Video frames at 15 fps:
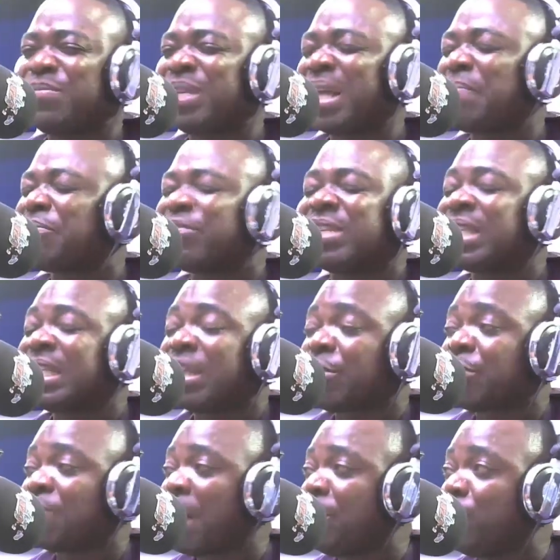media, I'm facing
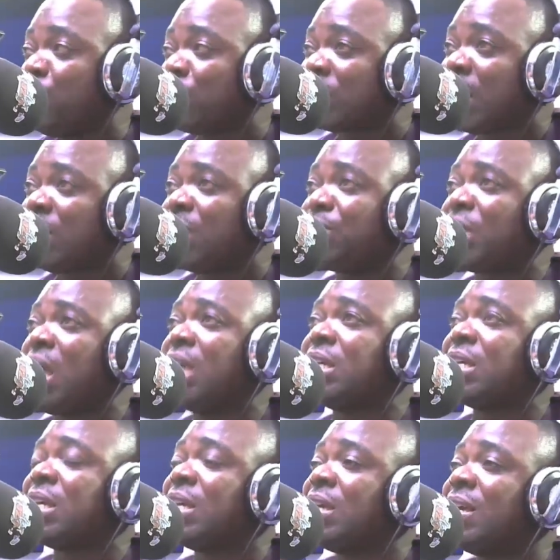every but me who said them.
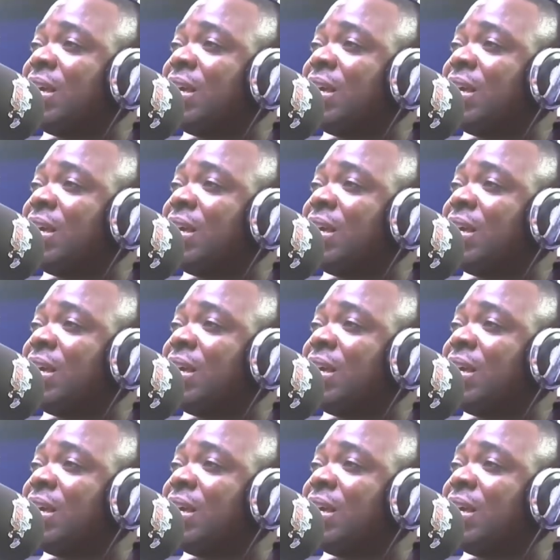Hey.